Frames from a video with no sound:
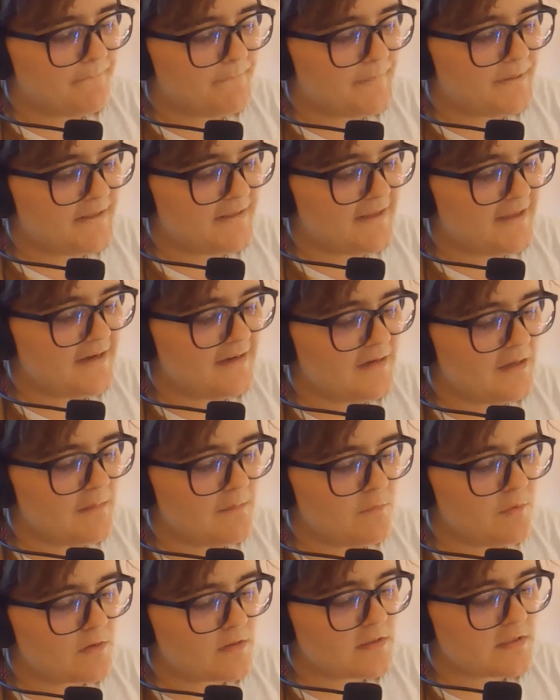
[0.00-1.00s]
But then a
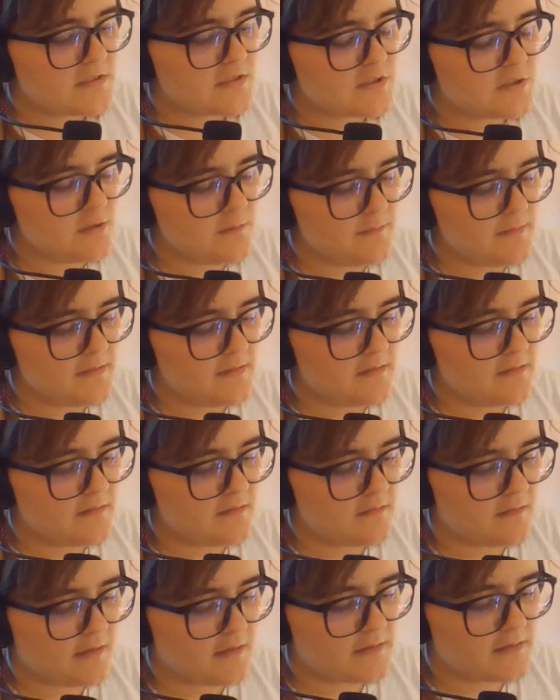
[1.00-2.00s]
more disturbing
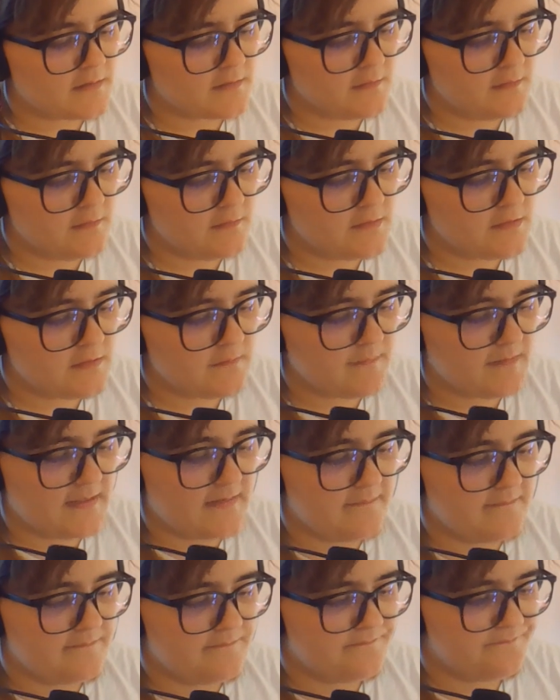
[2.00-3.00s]
thought occurred to
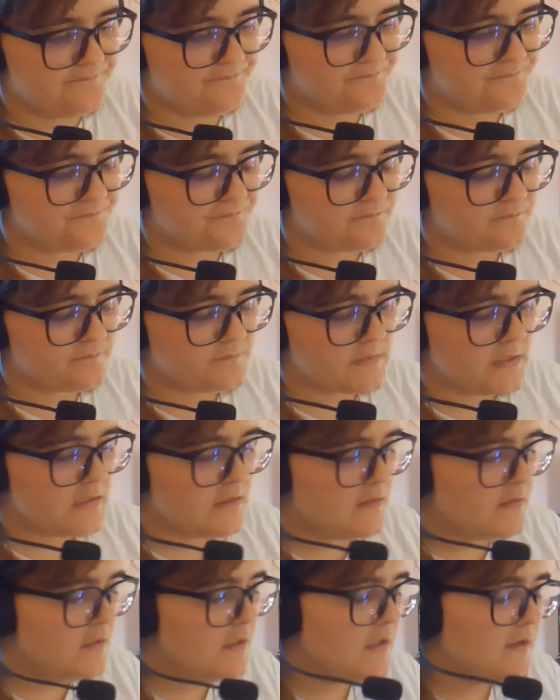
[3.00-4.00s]
me.
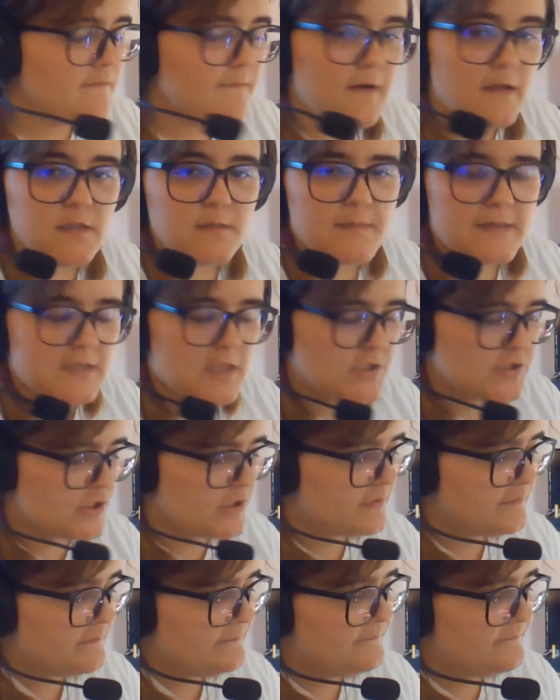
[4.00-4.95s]
Follow my logic.